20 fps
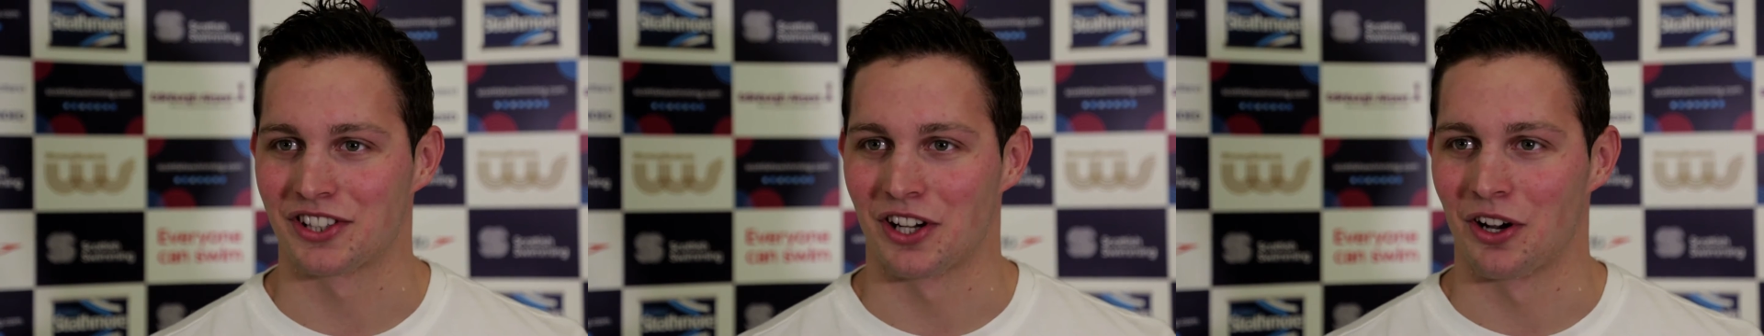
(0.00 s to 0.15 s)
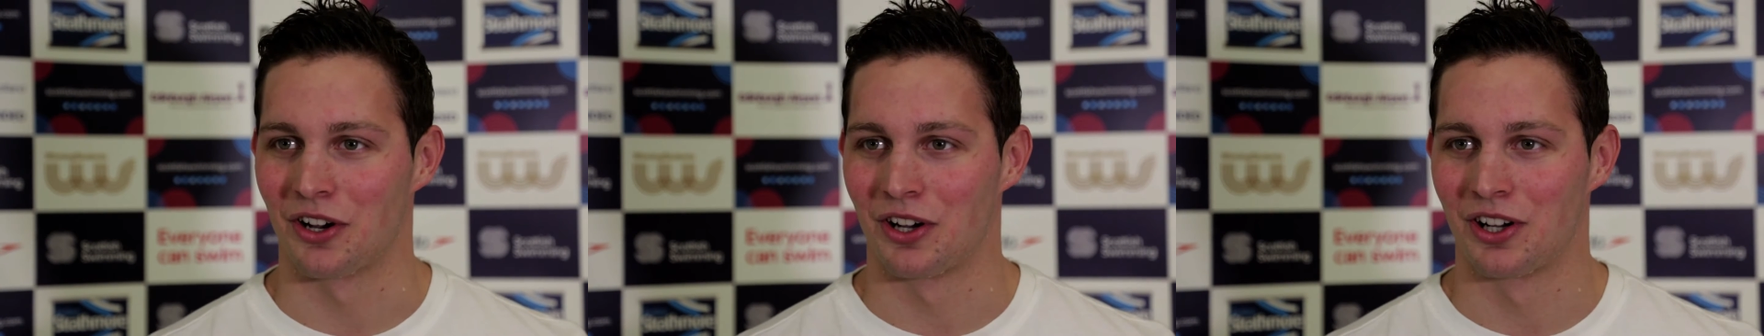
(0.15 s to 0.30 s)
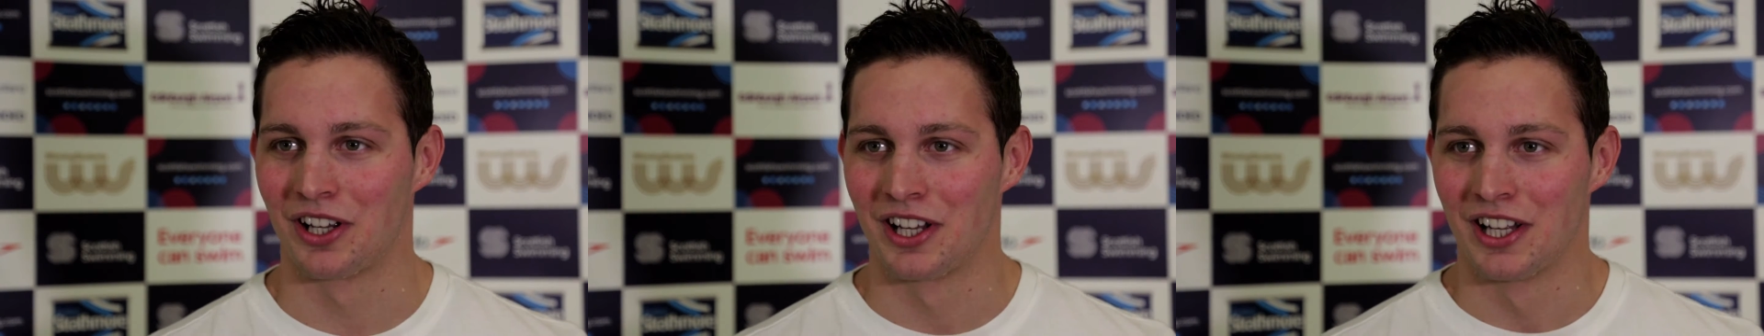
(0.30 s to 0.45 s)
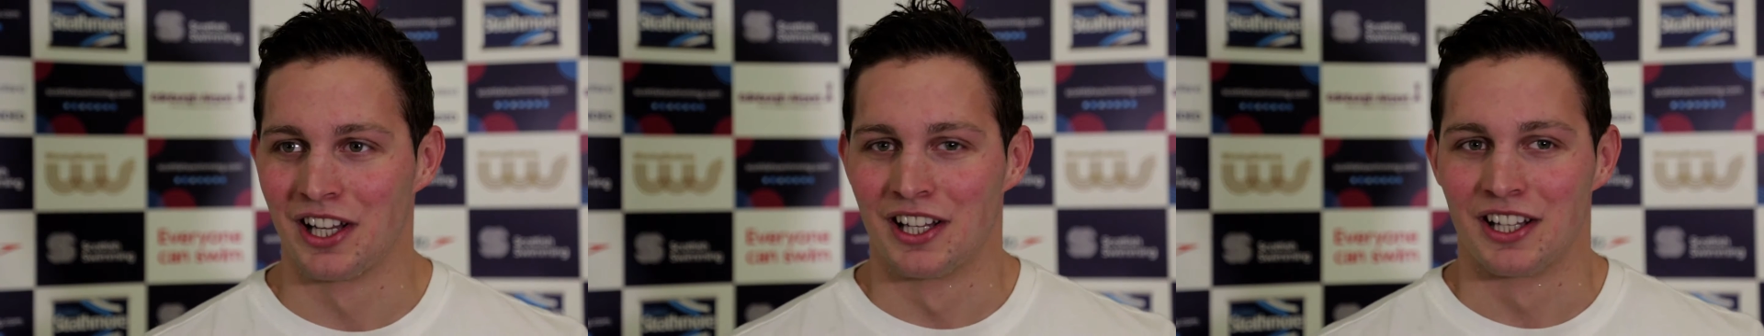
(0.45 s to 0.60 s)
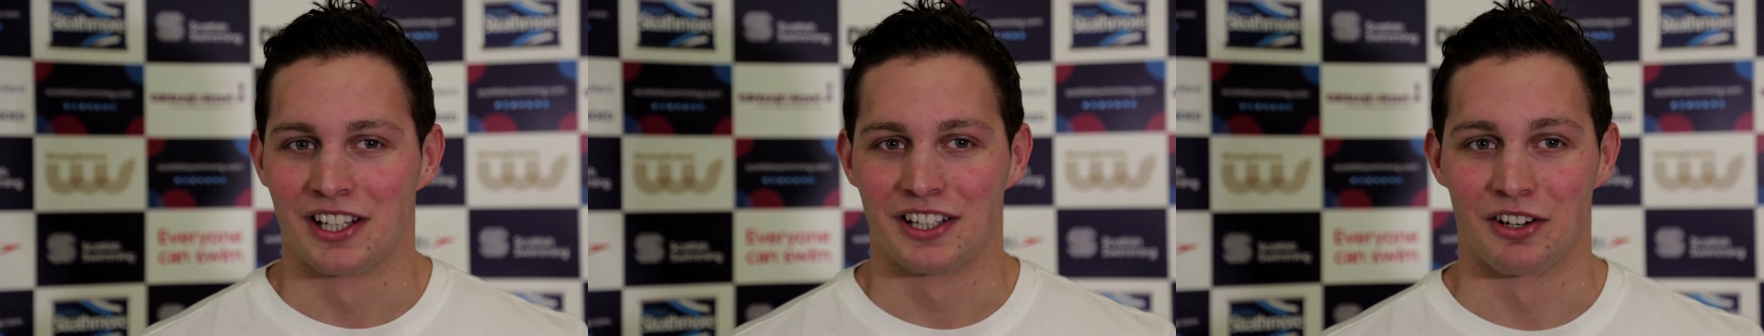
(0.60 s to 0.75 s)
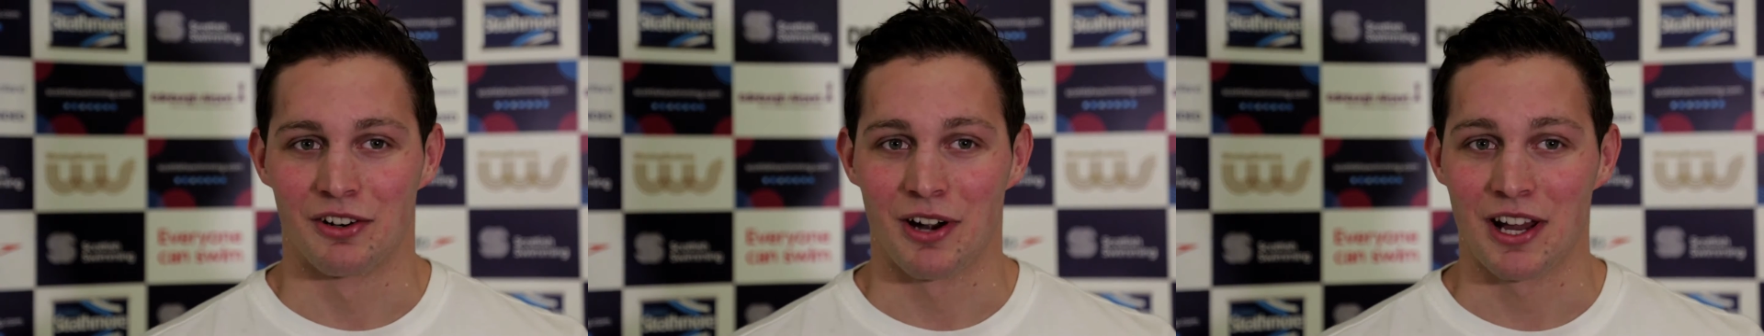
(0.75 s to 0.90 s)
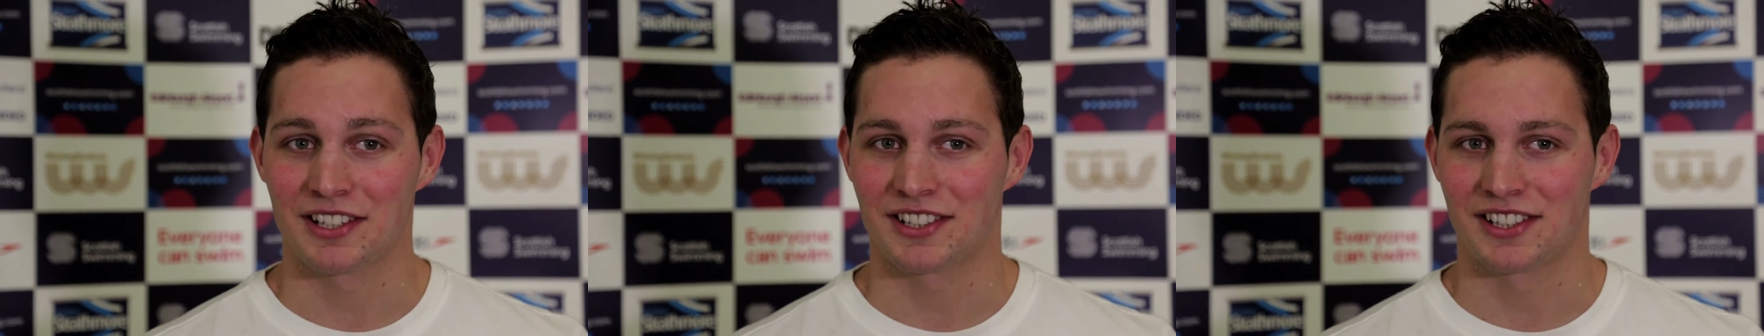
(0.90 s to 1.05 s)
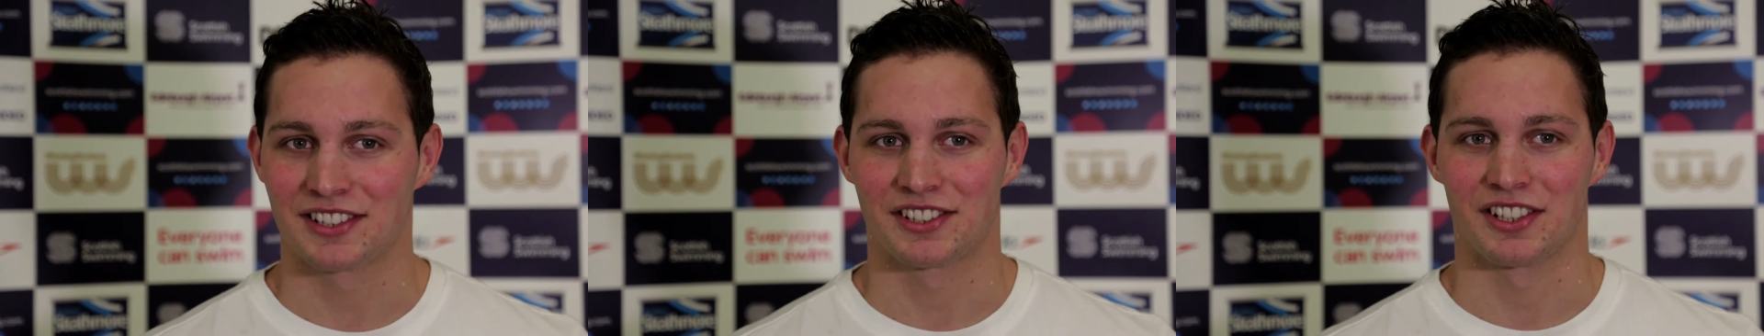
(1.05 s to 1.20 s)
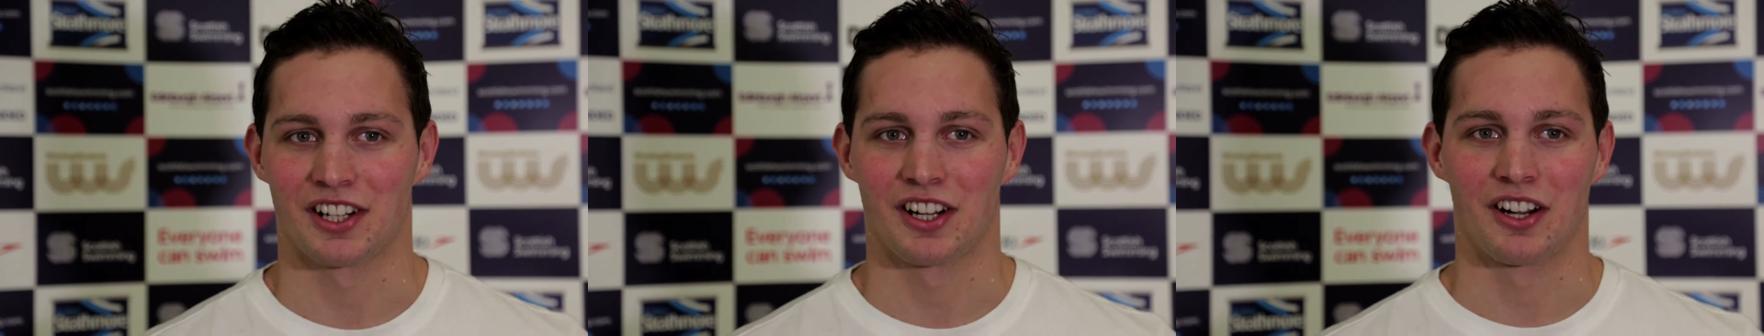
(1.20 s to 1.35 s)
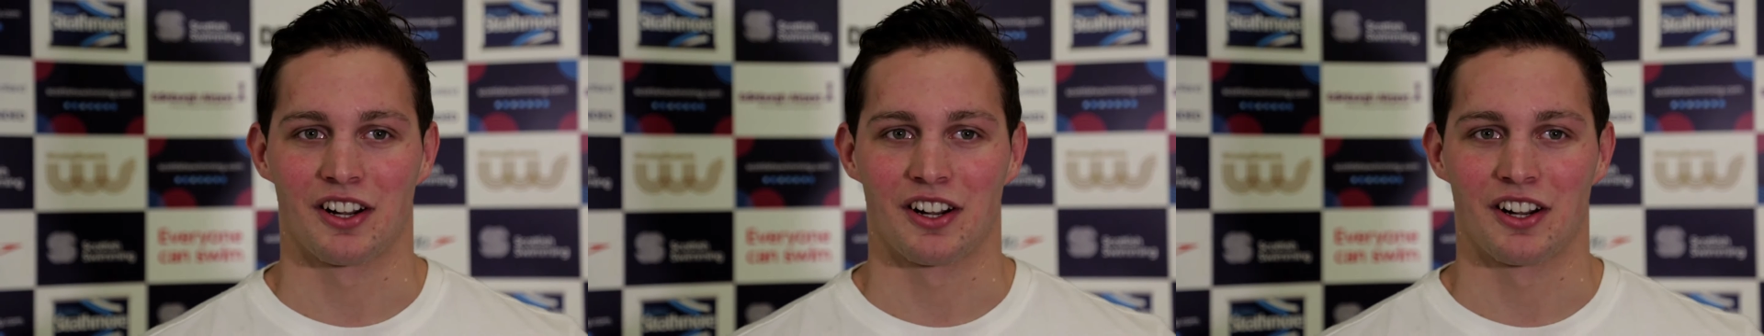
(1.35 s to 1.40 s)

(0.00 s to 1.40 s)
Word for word: So the races